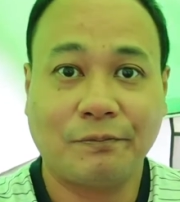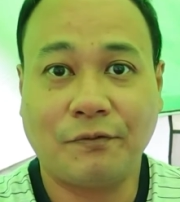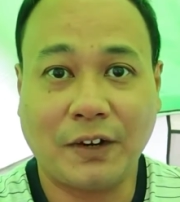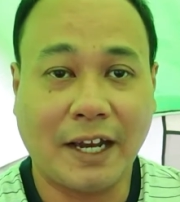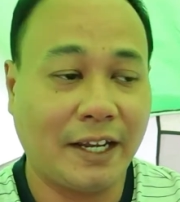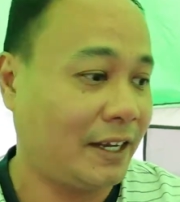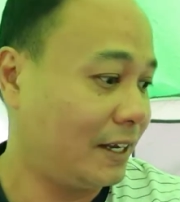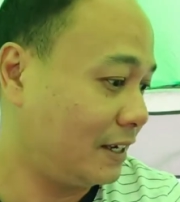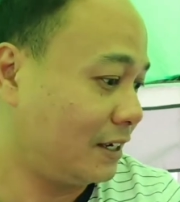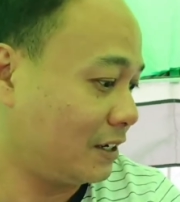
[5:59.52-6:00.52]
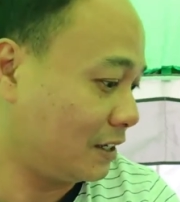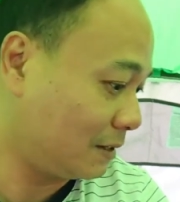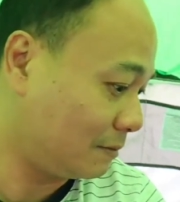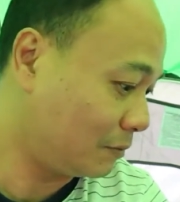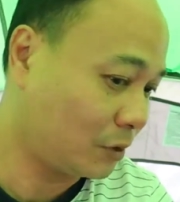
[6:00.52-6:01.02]
fly
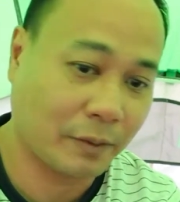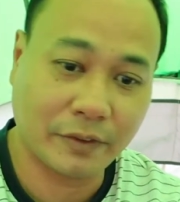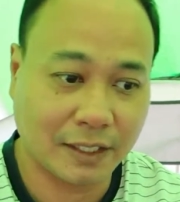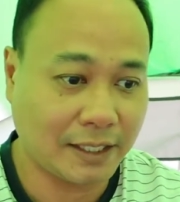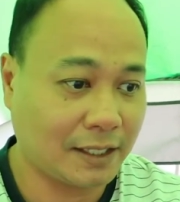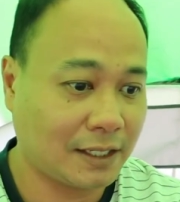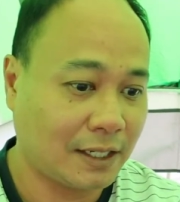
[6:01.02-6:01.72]
towards the tent.